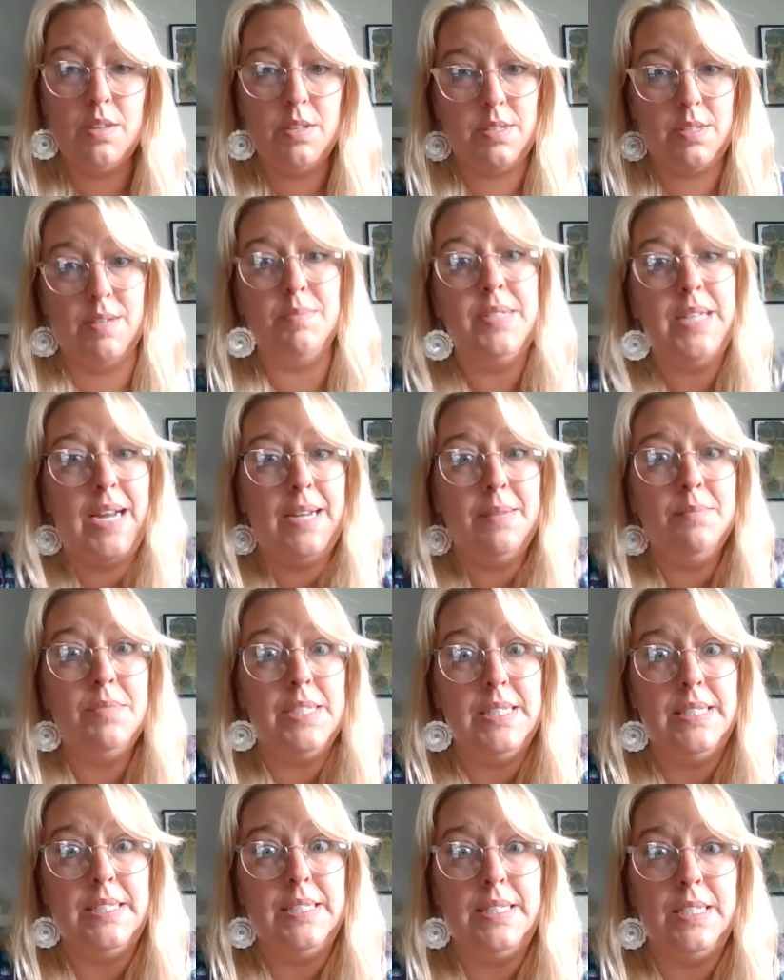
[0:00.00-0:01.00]

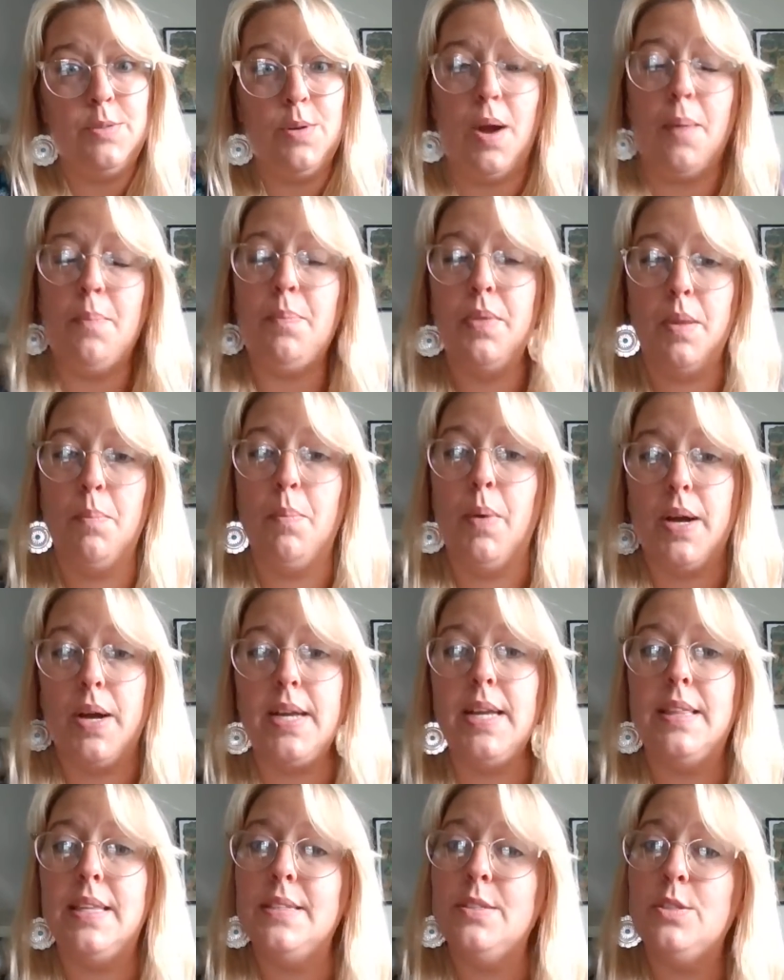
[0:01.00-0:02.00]
sometimes is the drop in the
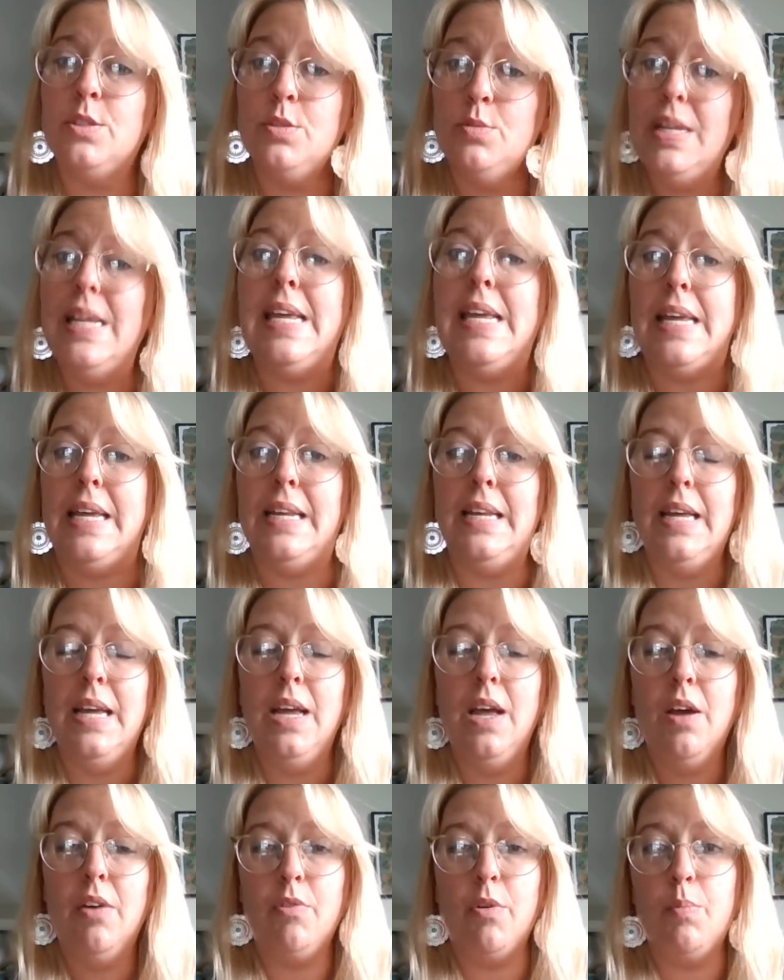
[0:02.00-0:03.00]
bucket that you need
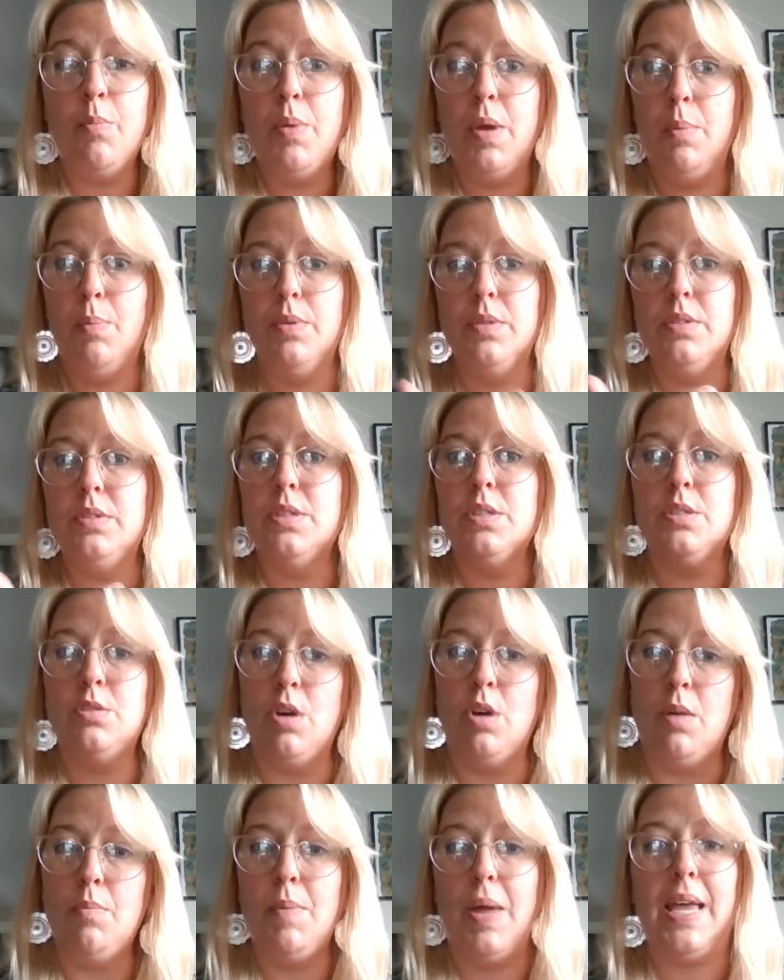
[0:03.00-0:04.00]
for people to
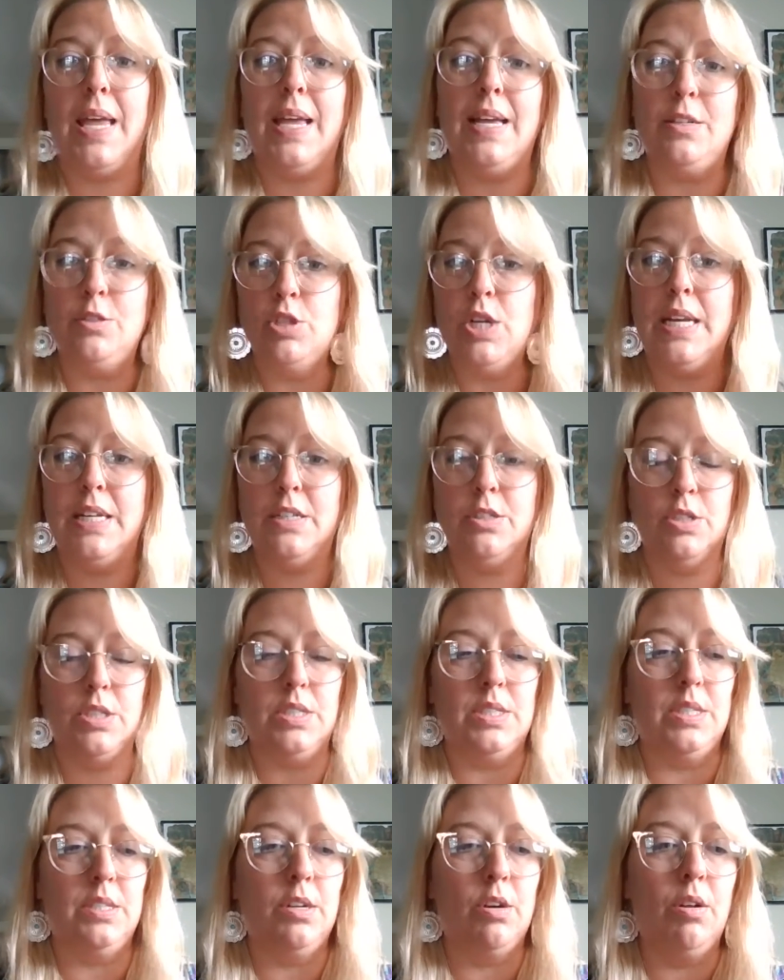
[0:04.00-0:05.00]
start making
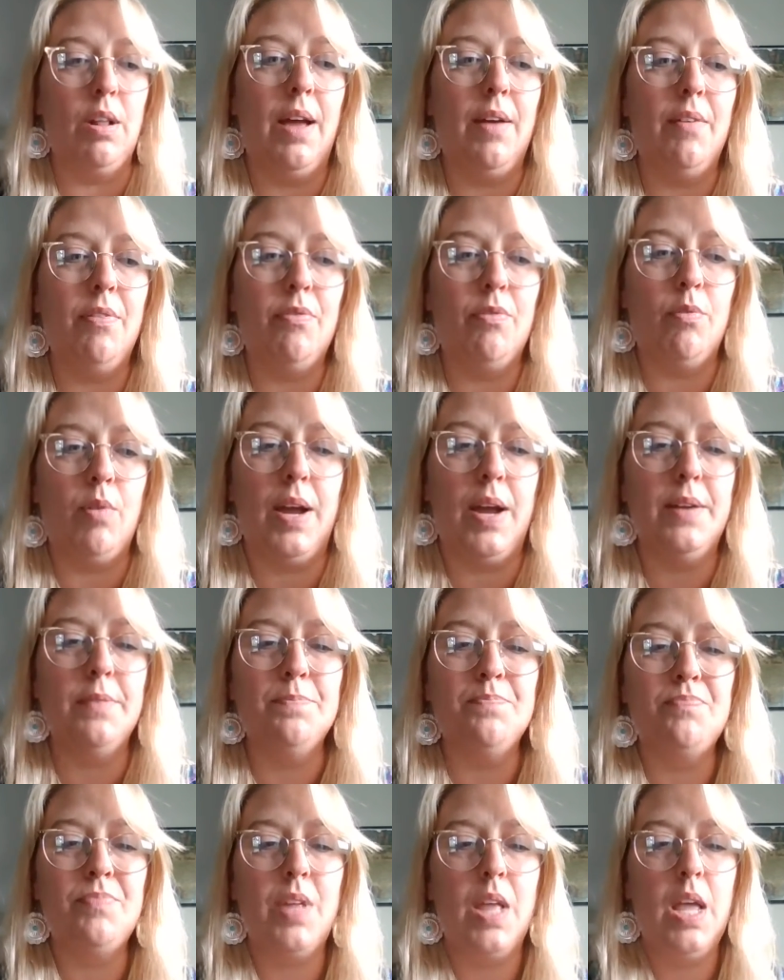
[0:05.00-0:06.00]
changes in their life,
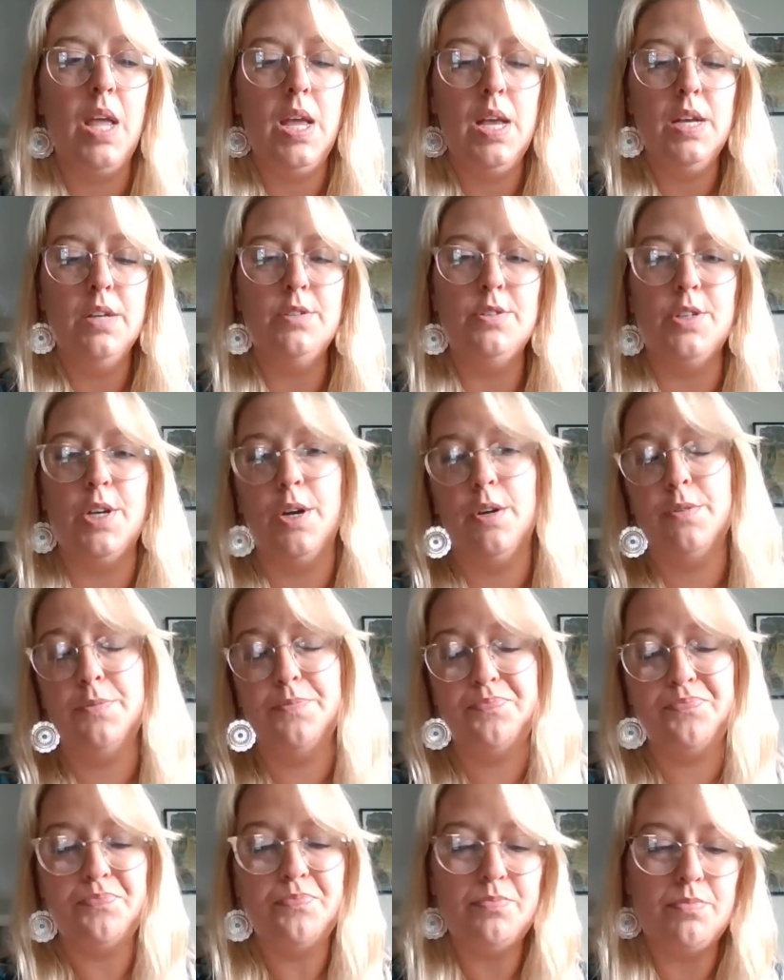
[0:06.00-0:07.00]
right?
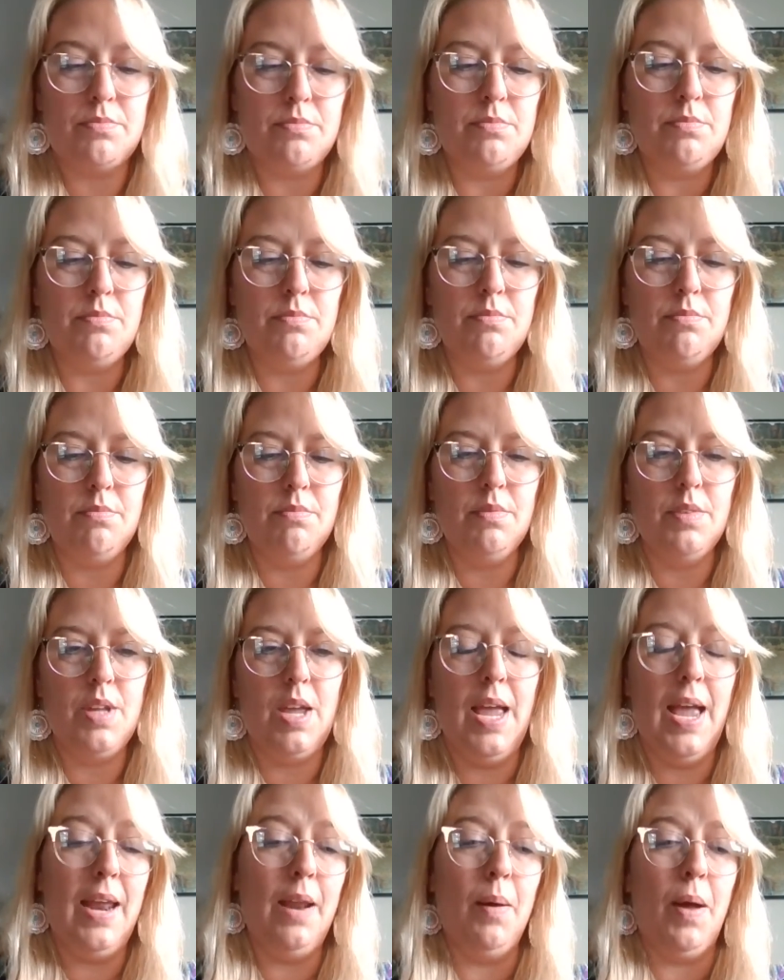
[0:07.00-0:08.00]
So
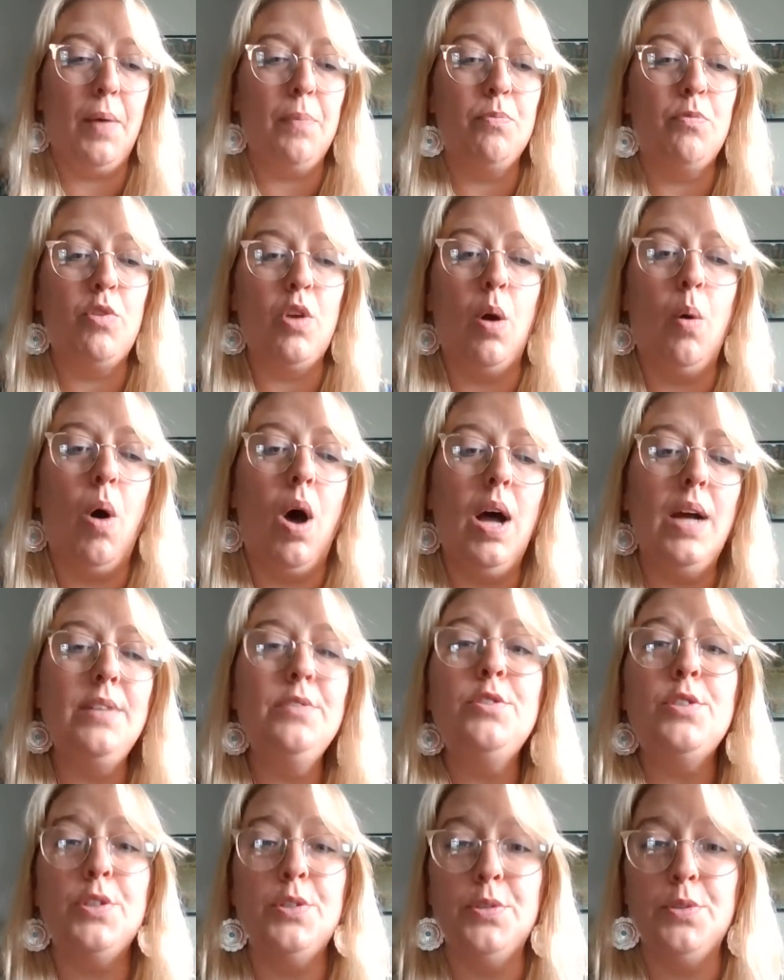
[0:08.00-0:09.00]
anyway, so
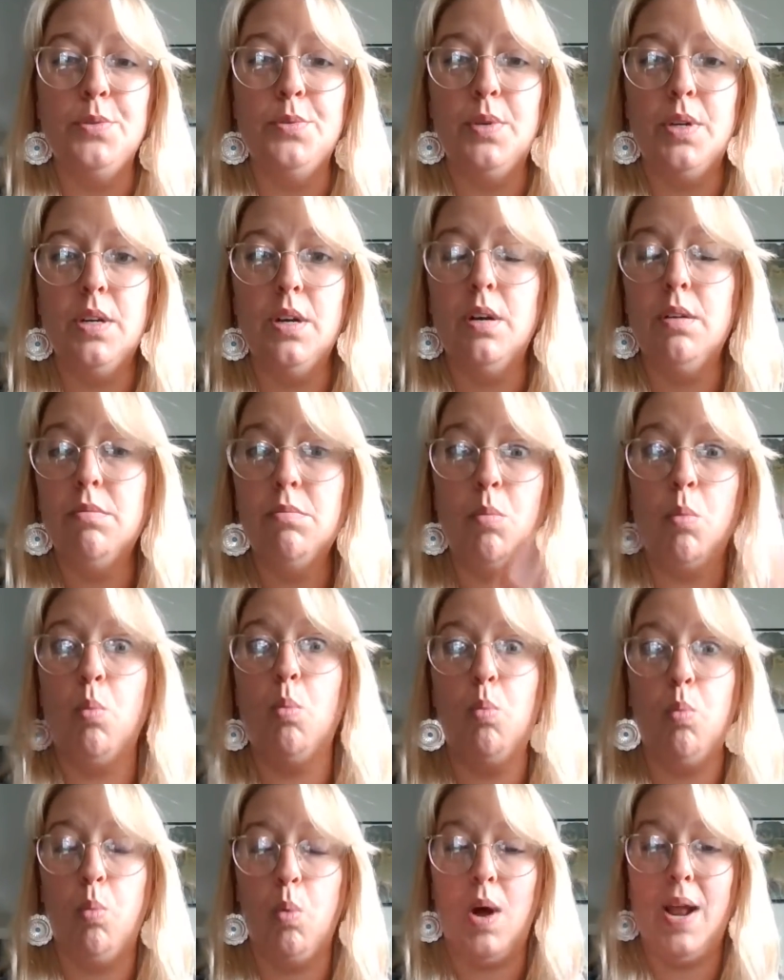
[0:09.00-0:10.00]
on to
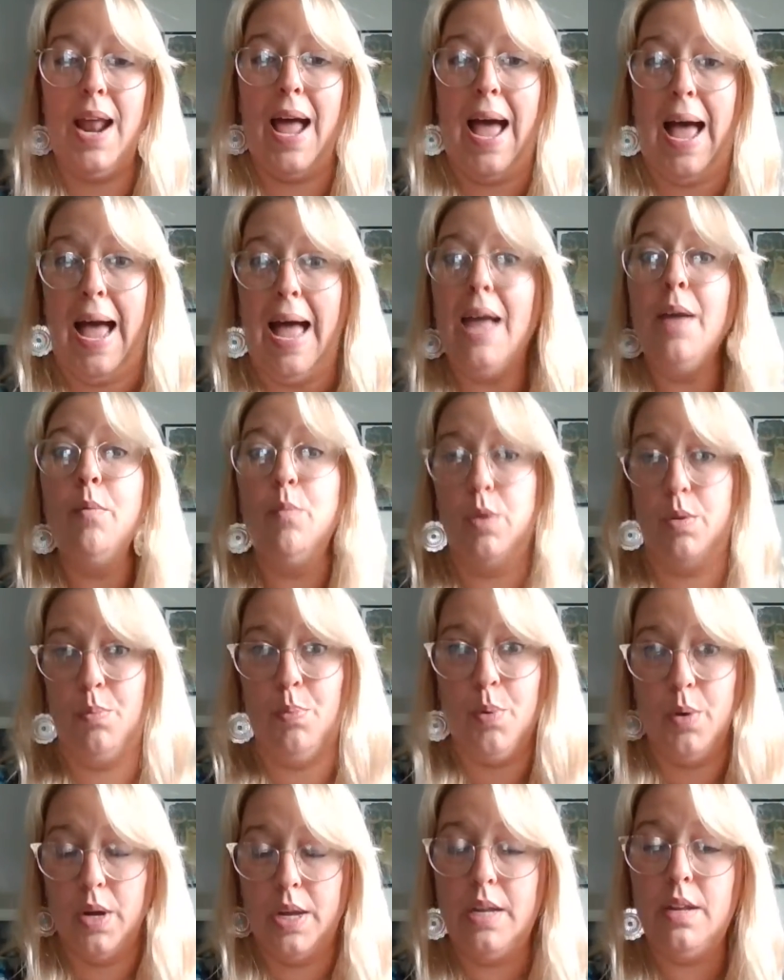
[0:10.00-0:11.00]
what I
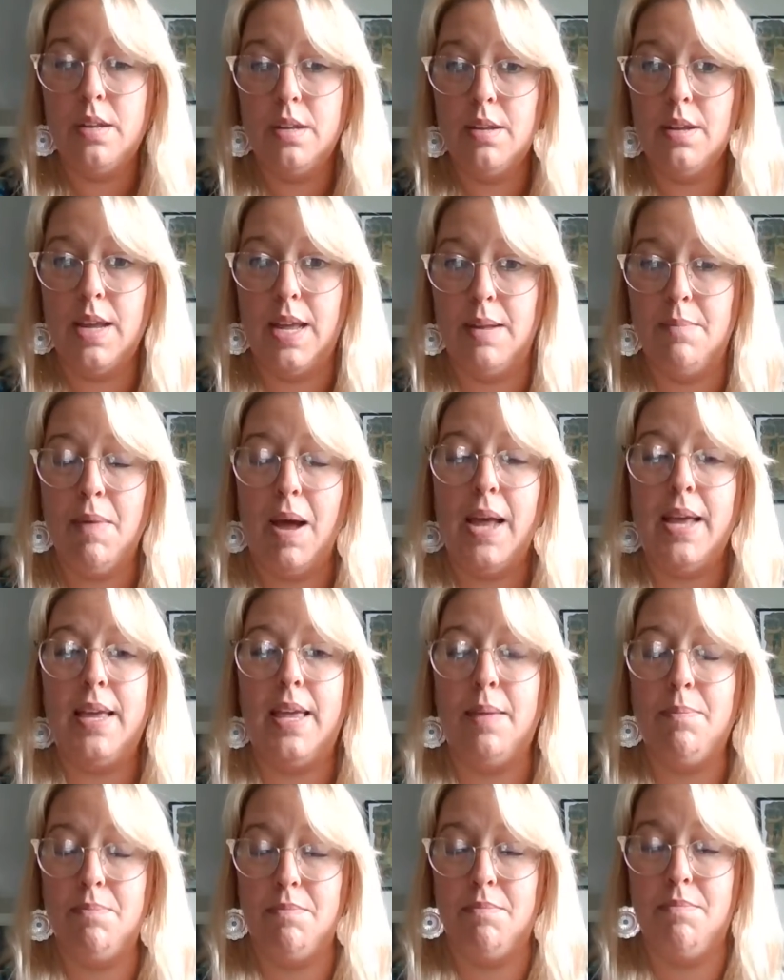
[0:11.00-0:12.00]
would put in my